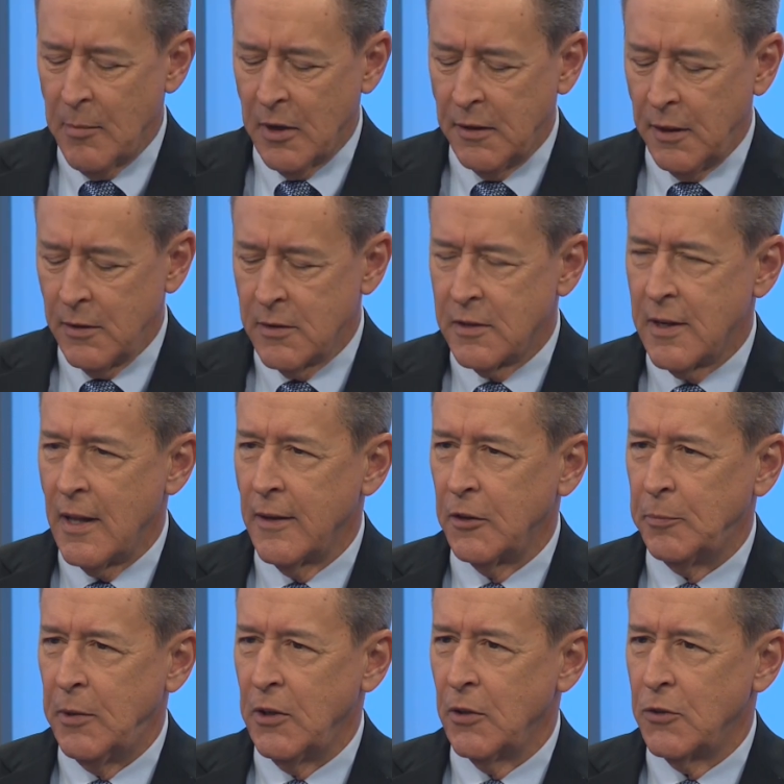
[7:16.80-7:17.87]
but it doesn't sound like
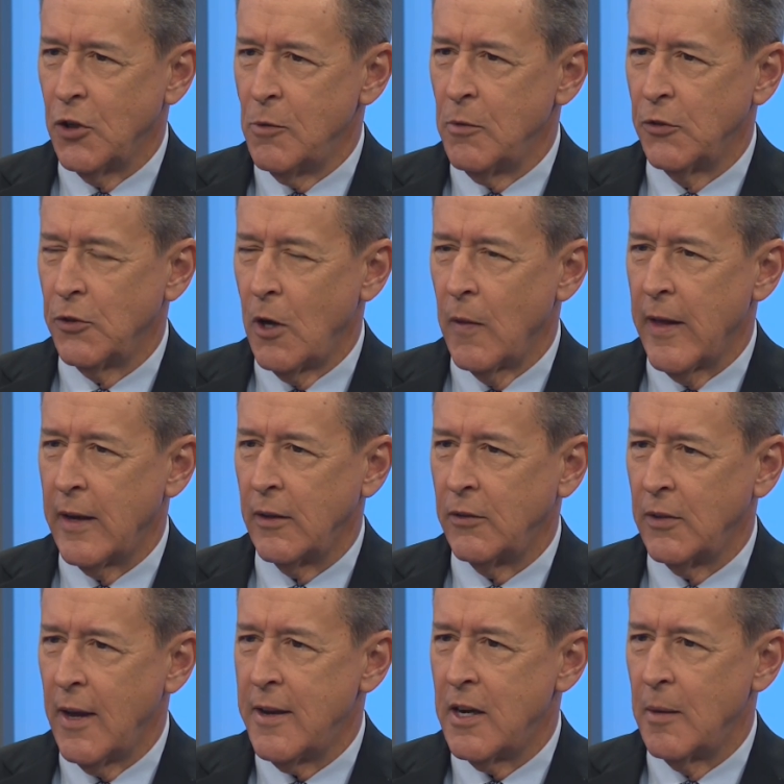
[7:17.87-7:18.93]
Speaker Toma is all that
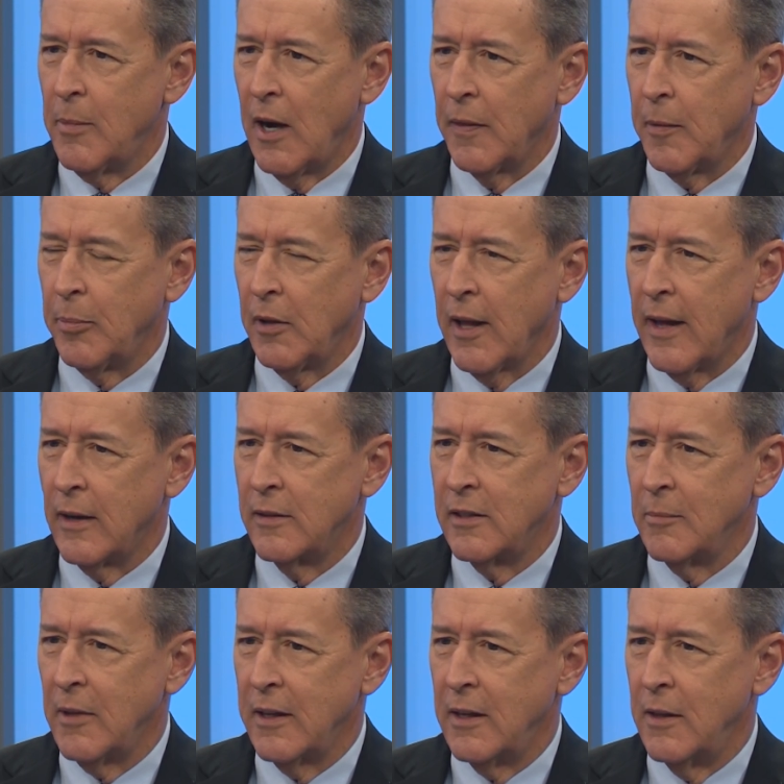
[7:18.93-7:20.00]
excited about the plan. It
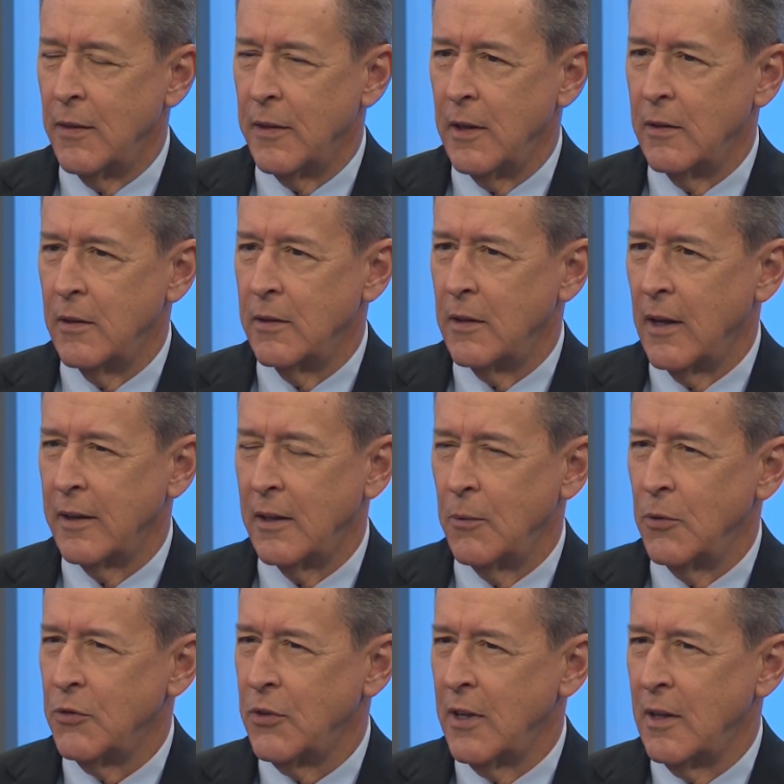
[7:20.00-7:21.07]
seemed like he
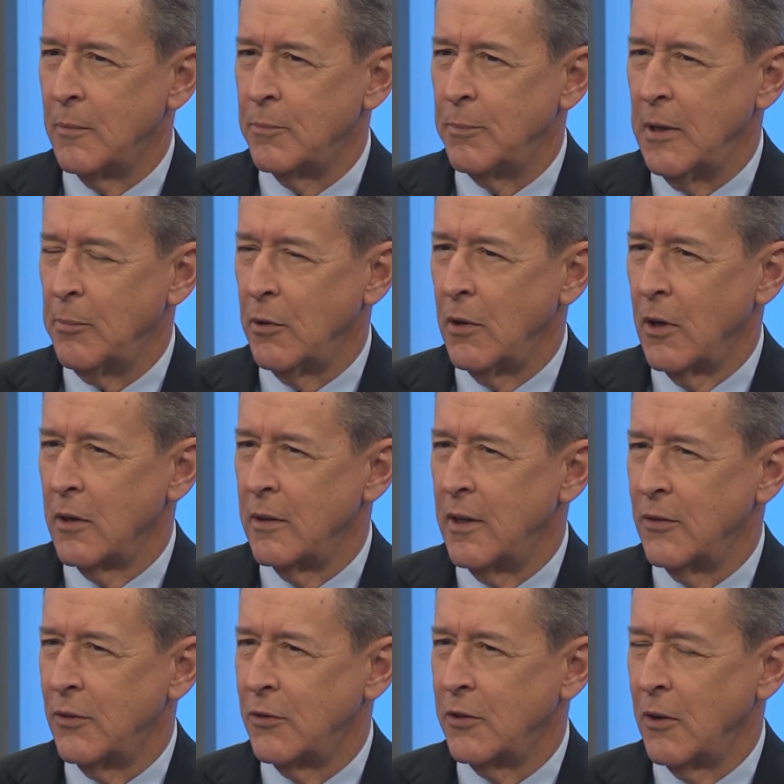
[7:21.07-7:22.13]
was saying people aren't
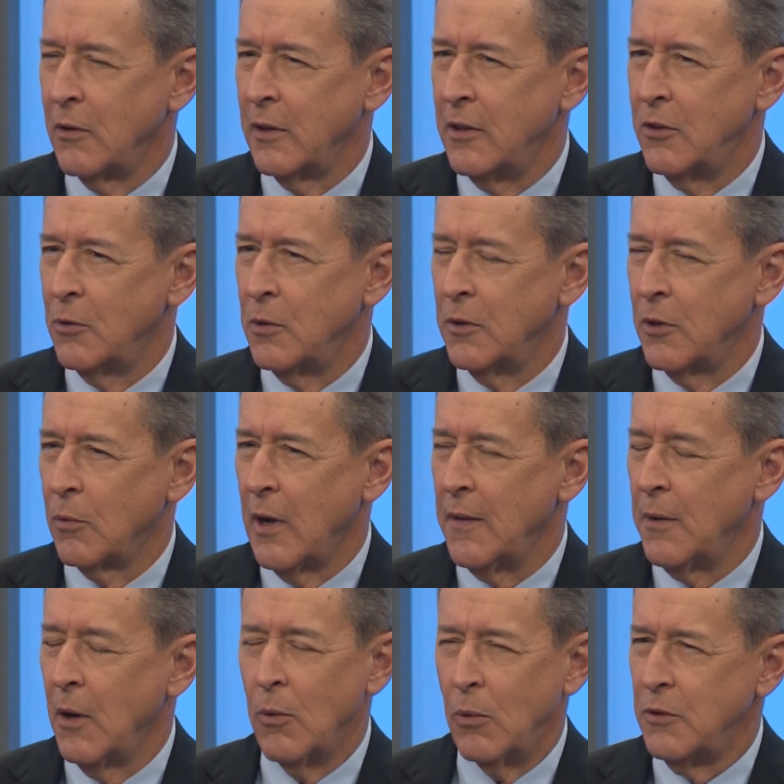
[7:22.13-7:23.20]
necessarily doing the
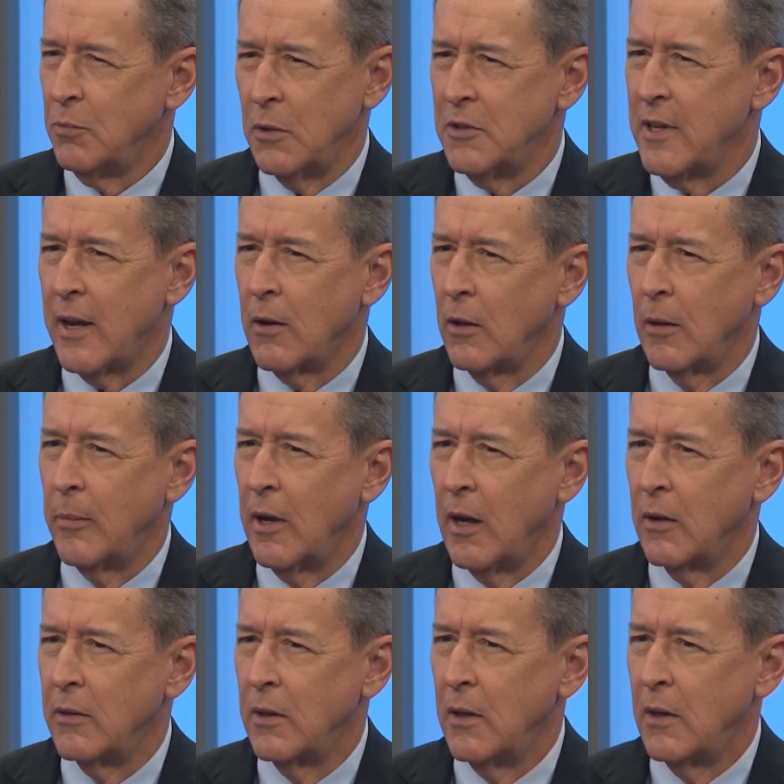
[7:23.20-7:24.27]
right. What's that all about?